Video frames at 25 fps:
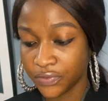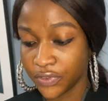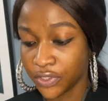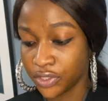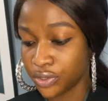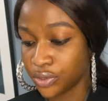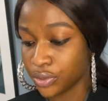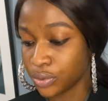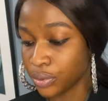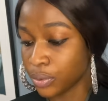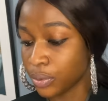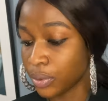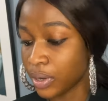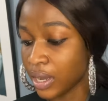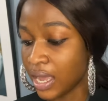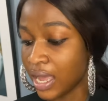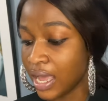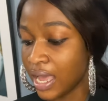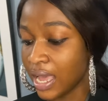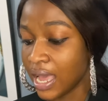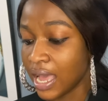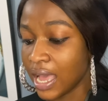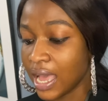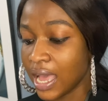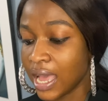video,
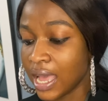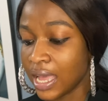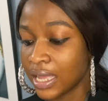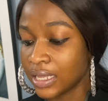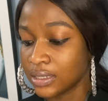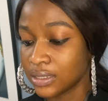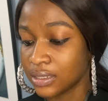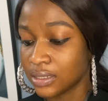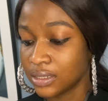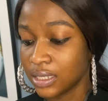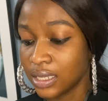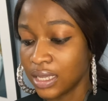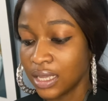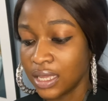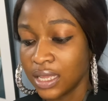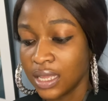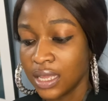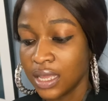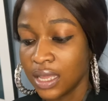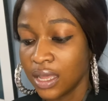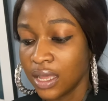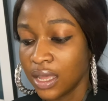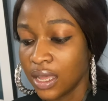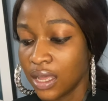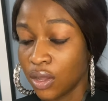and
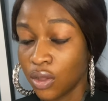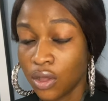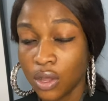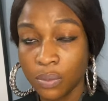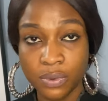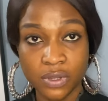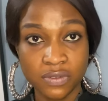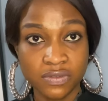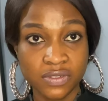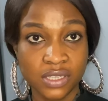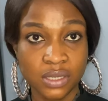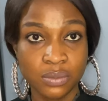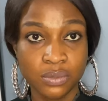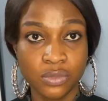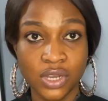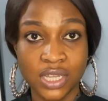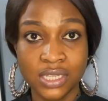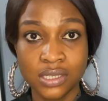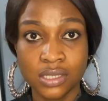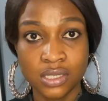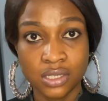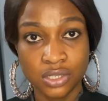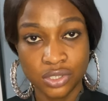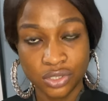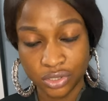a cup of semo
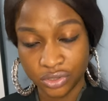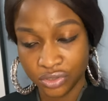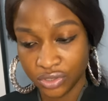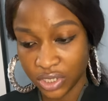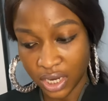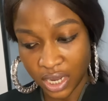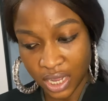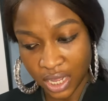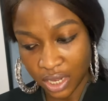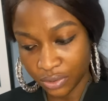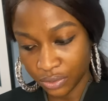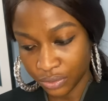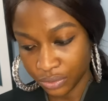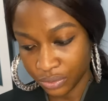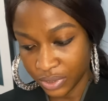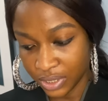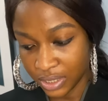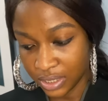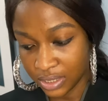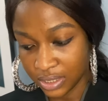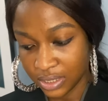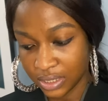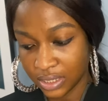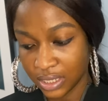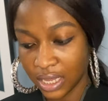has 600
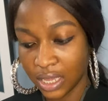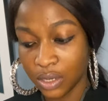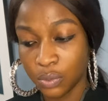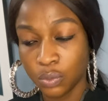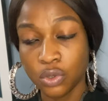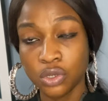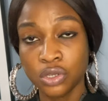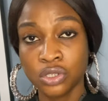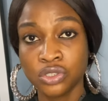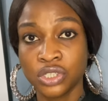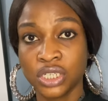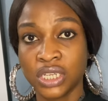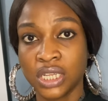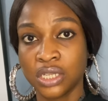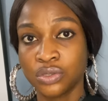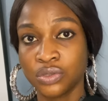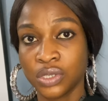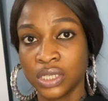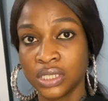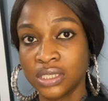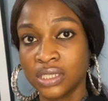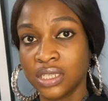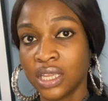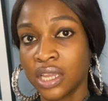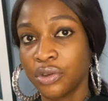calories and
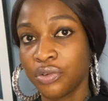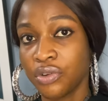129